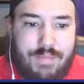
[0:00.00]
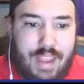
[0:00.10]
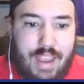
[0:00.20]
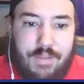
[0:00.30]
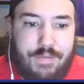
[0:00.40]

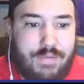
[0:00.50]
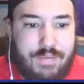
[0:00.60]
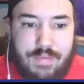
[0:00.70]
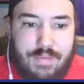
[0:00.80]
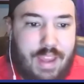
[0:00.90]
if
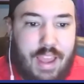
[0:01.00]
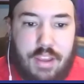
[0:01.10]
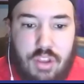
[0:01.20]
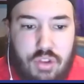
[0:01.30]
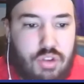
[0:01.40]

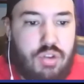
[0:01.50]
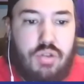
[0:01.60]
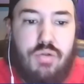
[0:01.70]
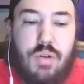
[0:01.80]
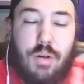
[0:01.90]

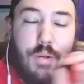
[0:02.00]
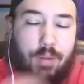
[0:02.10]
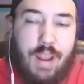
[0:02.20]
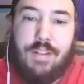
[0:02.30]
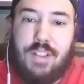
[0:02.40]
you are a
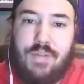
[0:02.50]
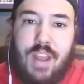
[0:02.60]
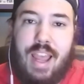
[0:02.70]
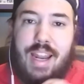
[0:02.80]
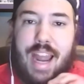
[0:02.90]
Ravens
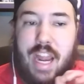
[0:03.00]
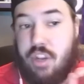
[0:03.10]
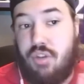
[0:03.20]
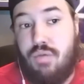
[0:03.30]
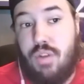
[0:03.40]
fan
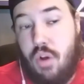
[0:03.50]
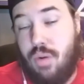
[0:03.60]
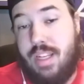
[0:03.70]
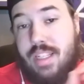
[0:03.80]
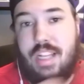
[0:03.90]
and you
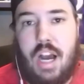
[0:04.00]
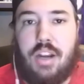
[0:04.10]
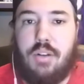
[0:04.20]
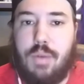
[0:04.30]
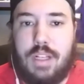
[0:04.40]
noticed
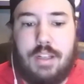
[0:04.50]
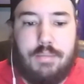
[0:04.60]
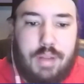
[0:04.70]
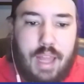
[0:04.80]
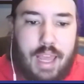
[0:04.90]
Yanda
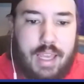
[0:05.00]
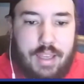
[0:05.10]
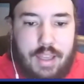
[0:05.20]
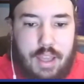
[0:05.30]
wasn't playing,